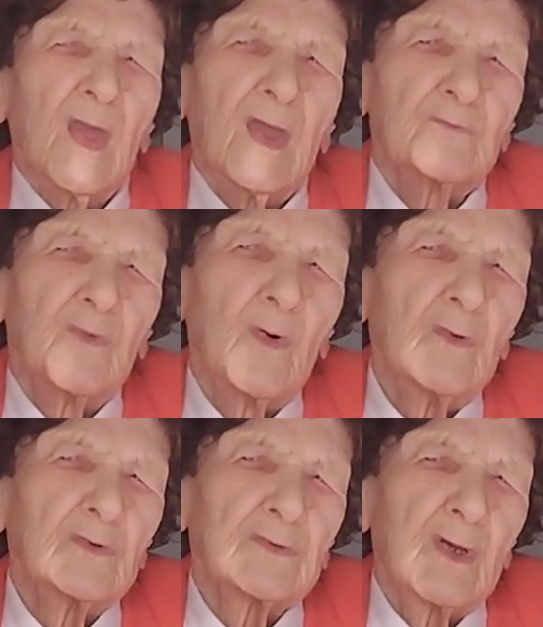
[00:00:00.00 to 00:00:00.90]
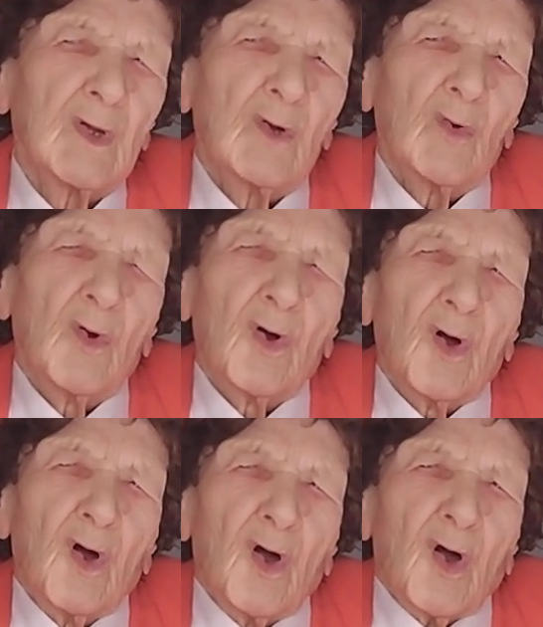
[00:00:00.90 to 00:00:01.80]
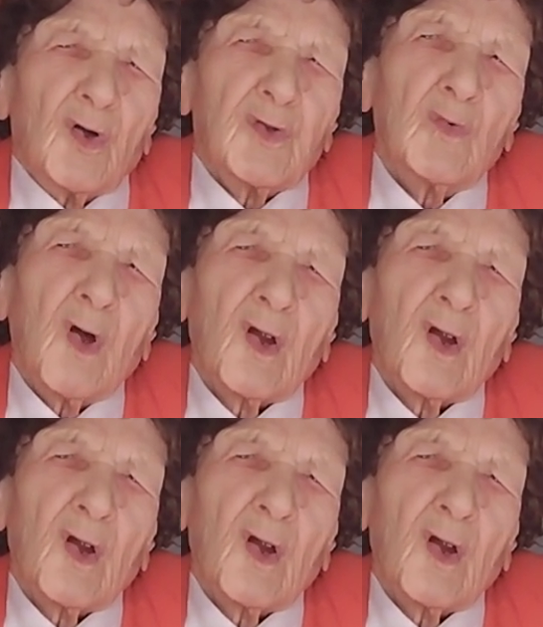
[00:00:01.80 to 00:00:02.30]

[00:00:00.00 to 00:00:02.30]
And folks, you